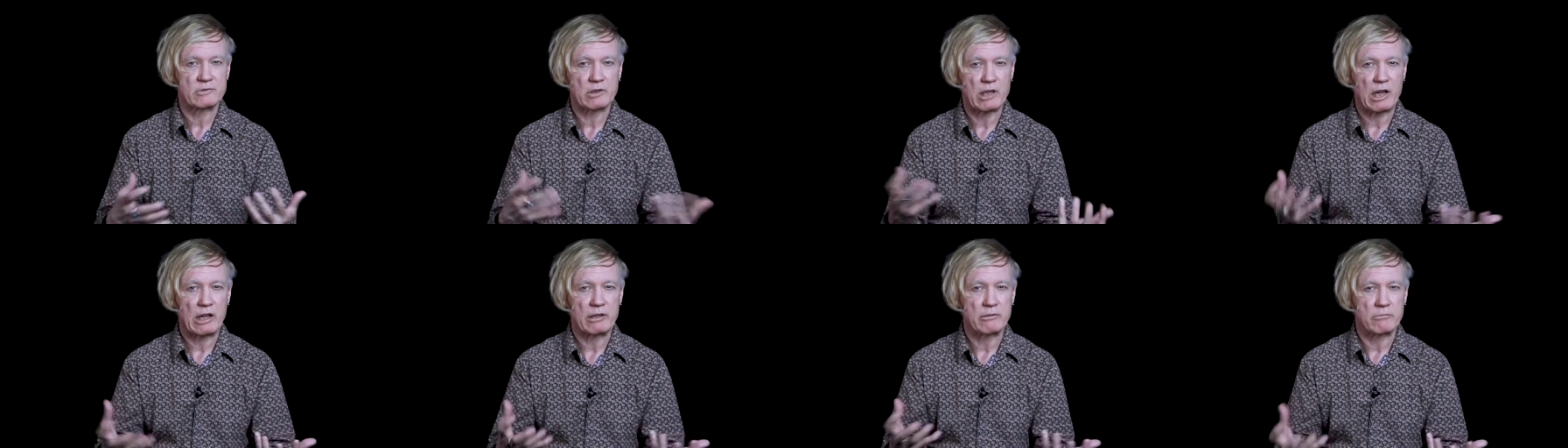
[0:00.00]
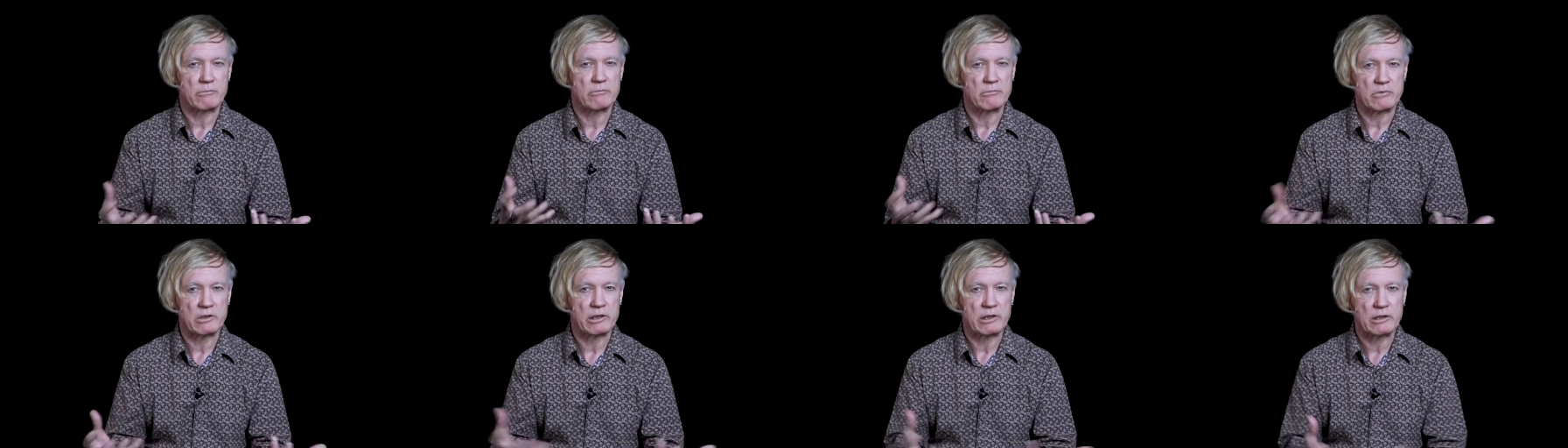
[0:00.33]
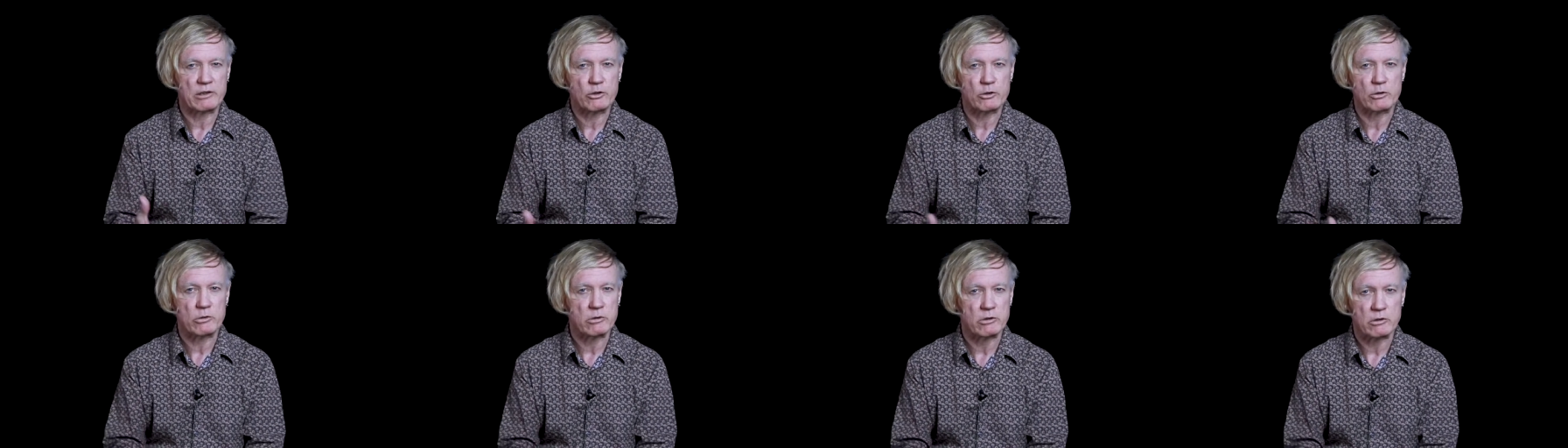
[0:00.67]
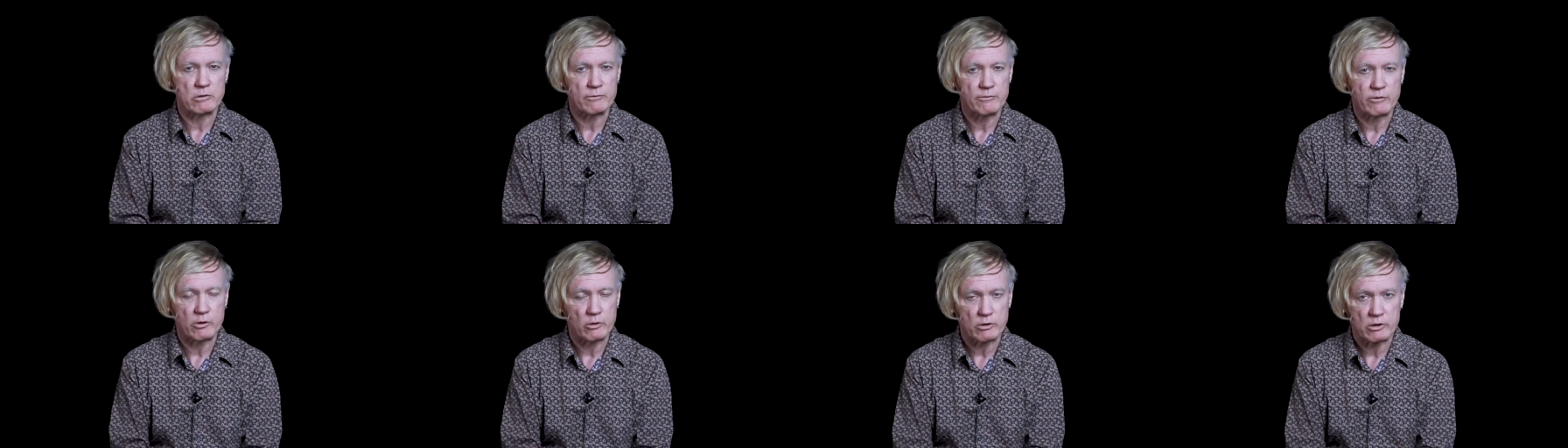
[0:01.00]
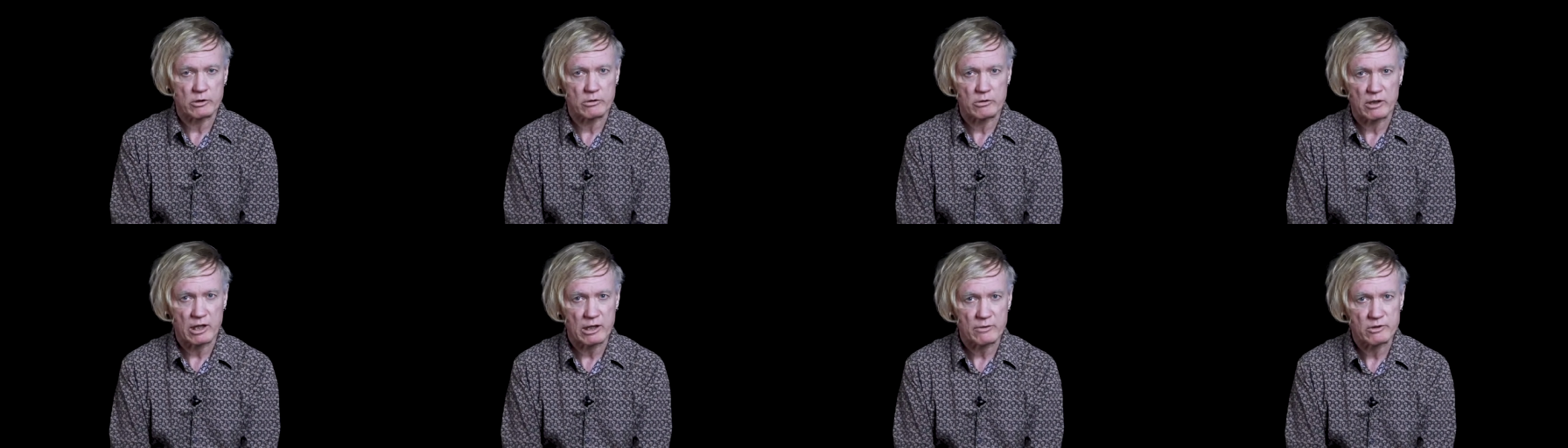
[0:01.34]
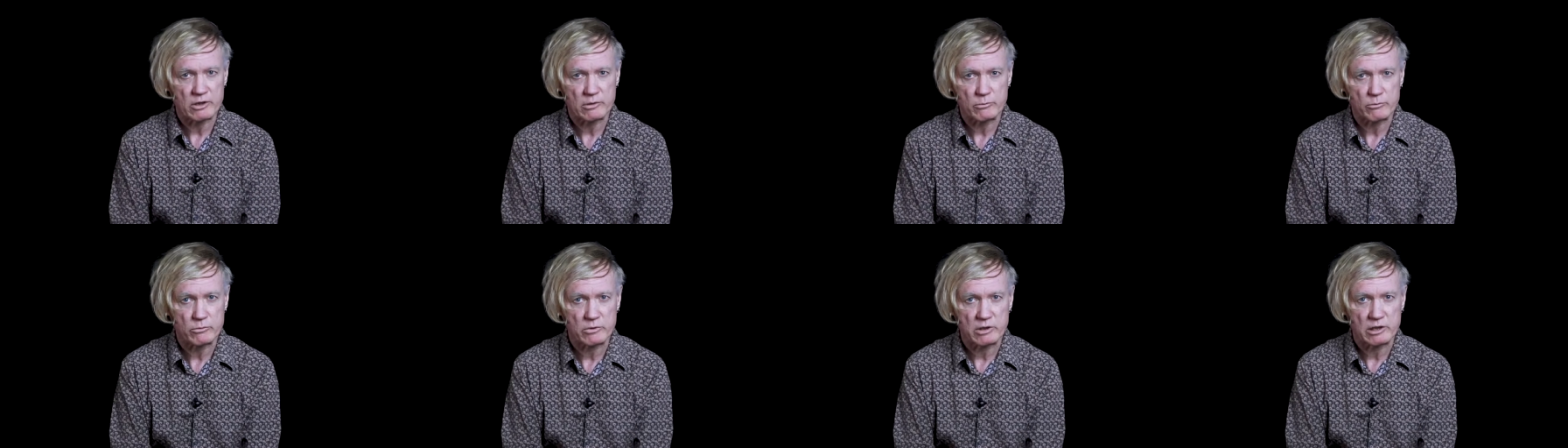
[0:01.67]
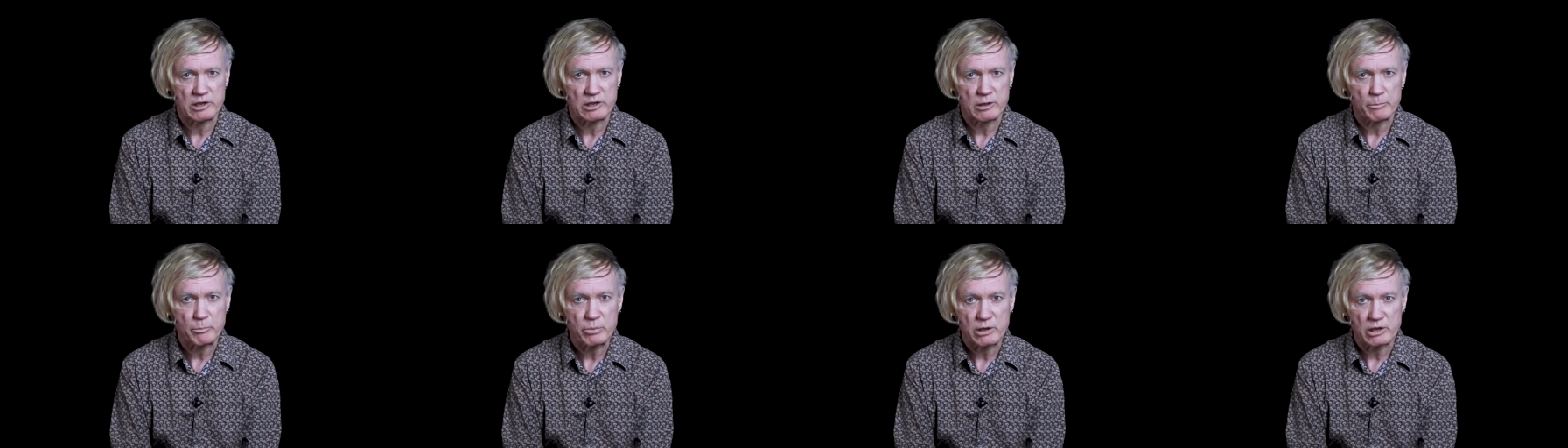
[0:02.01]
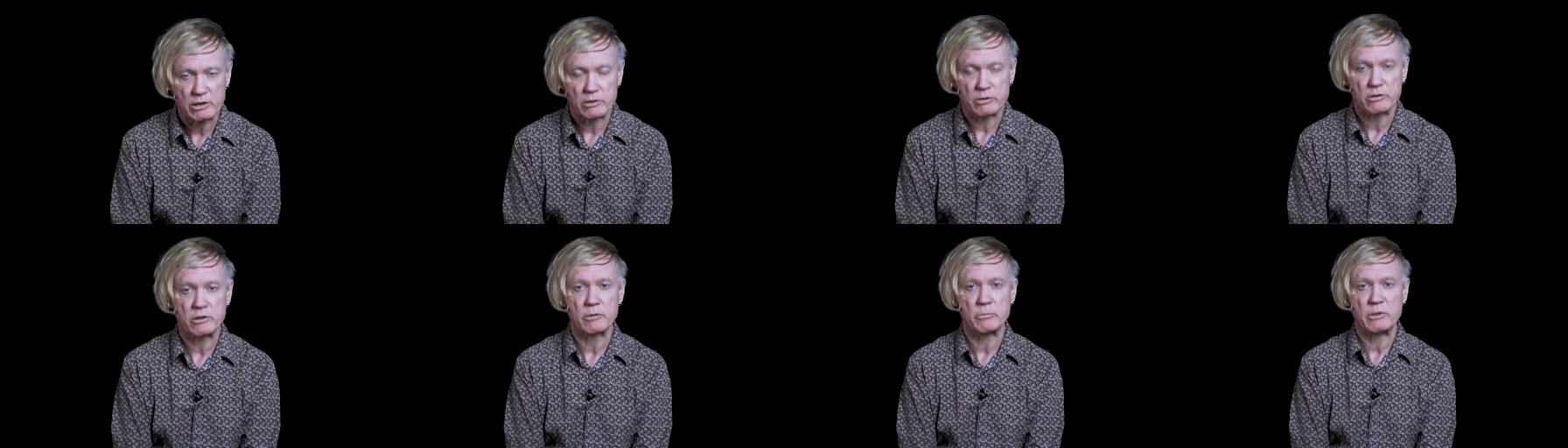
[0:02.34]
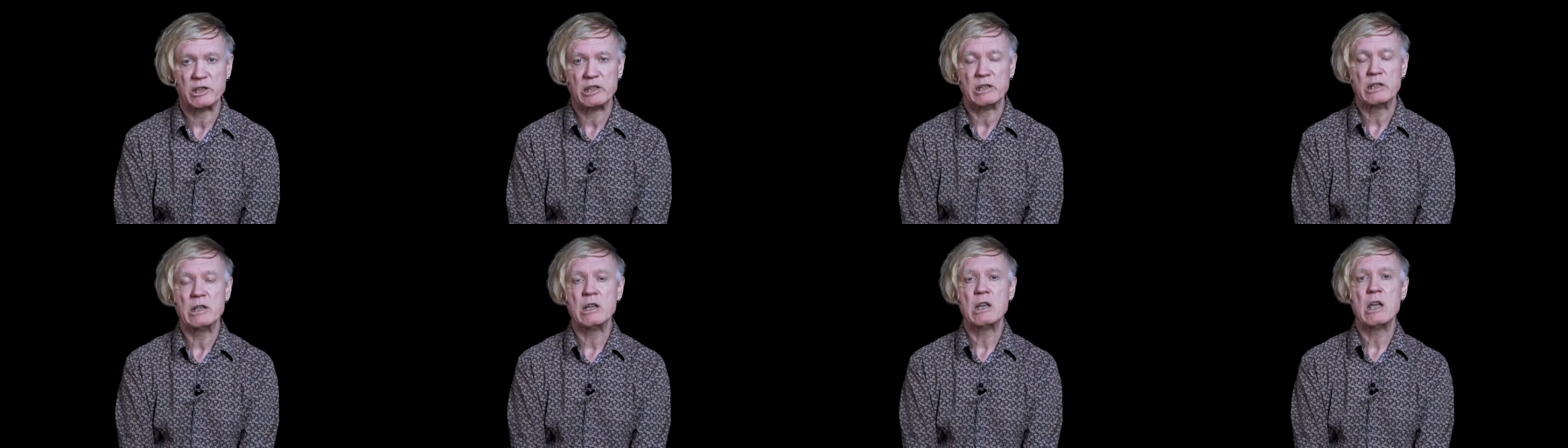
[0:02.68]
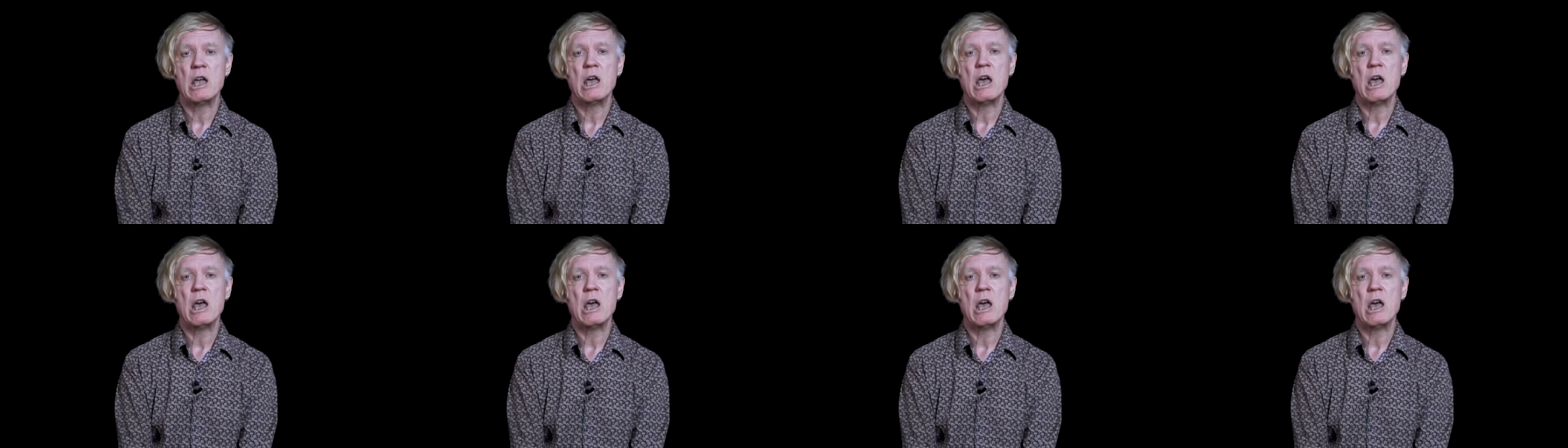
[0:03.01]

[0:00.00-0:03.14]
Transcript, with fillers: got into her photographs that really appealed to me.